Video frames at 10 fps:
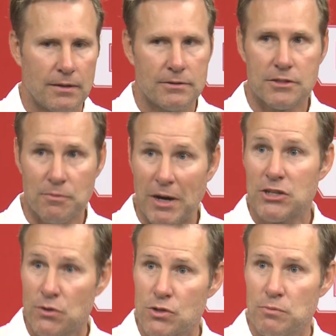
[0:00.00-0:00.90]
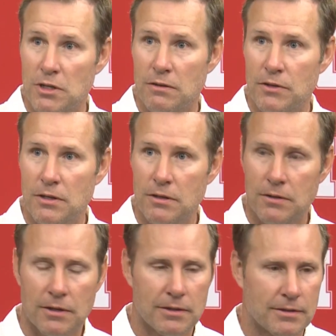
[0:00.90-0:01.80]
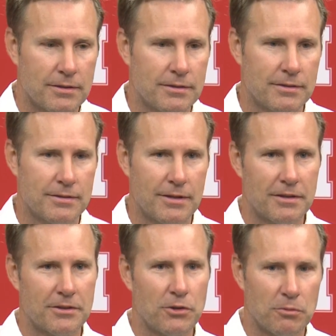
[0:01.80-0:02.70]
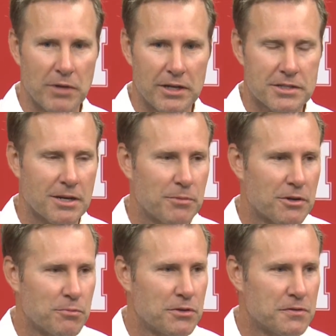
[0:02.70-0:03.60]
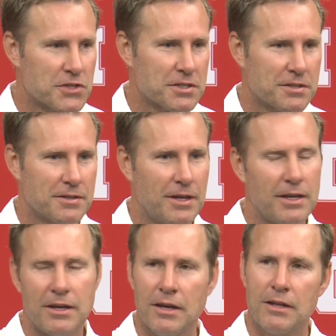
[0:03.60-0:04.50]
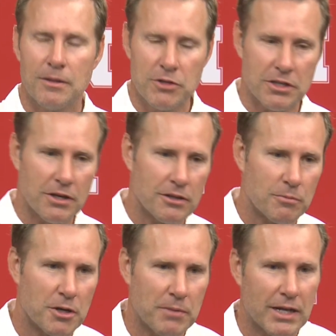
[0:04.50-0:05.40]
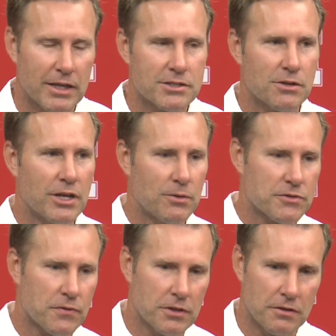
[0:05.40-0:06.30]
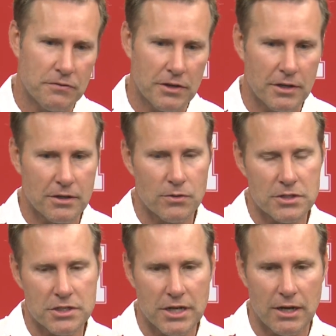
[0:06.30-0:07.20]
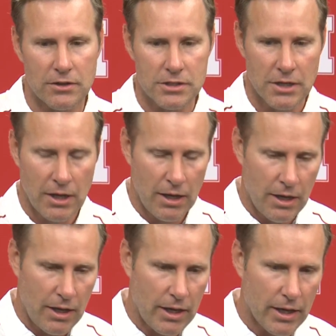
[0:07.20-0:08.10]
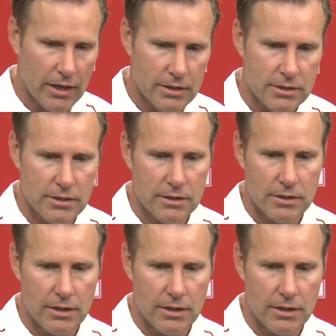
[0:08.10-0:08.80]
Did you see my social media video? I think the old man's got better moves. Yeah, let me tell you a little bit about that. So that was for the Infinity Coaches Challenge. And